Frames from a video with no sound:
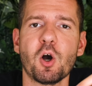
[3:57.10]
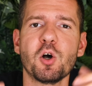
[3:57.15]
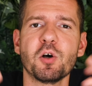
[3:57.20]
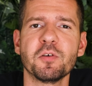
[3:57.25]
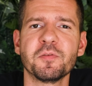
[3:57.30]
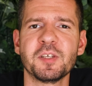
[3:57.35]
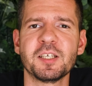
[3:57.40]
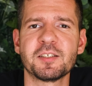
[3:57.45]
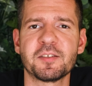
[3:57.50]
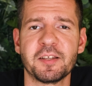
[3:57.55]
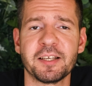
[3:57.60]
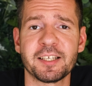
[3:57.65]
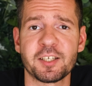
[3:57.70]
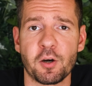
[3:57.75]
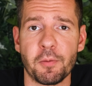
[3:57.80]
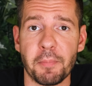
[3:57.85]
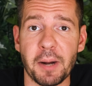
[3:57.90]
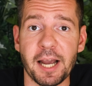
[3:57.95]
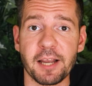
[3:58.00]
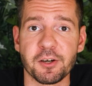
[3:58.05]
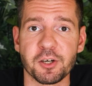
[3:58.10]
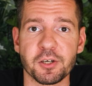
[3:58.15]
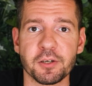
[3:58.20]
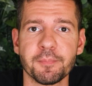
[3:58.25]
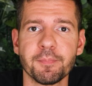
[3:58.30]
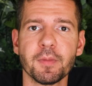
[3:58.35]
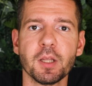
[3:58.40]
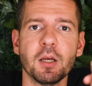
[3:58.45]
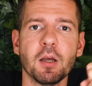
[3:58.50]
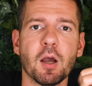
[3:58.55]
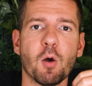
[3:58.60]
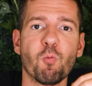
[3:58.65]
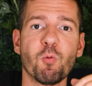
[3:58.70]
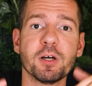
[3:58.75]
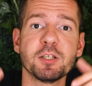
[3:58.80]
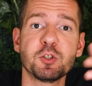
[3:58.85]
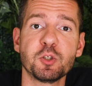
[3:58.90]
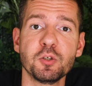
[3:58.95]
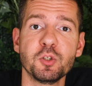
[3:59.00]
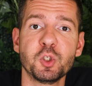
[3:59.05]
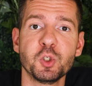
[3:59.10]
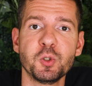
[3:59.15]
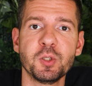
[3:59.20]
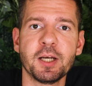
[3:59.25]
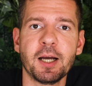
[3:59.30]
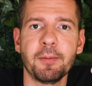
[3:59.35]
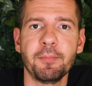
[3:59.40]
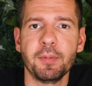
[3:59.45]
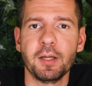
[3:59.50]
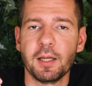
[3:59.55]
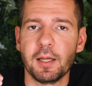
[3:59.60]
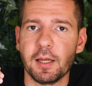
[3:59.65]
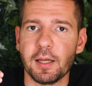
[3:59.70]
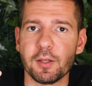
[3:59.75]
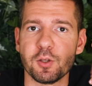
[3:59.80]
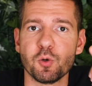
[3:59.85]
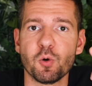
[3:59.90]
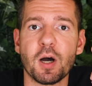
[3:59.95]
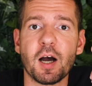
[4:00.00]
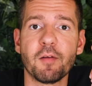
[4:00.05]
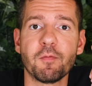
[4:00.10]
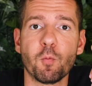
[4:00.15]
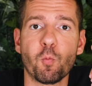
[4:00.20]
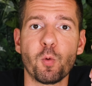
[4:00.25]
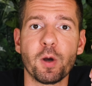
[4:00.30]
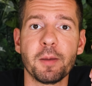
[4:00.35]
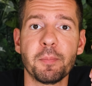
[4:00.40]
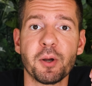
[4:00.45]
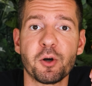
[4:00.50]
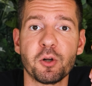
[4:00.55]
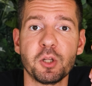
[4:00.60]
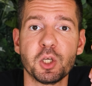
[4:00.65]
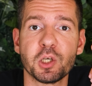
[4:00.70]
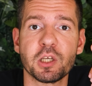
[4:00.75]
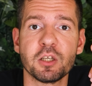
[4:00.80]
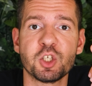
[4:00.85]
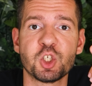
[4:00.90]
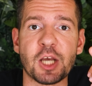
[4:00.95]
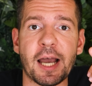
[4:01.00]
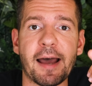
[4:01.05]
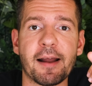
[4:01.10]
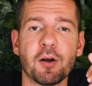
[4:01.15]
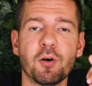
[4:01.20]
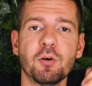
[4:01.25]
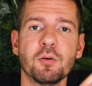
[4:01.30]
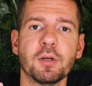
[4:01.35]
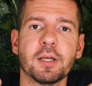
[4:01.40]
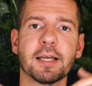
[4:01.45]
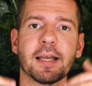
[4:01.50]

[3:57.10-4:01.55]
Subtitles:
all of these things are minor. Once you do them, you have a way better looking channel.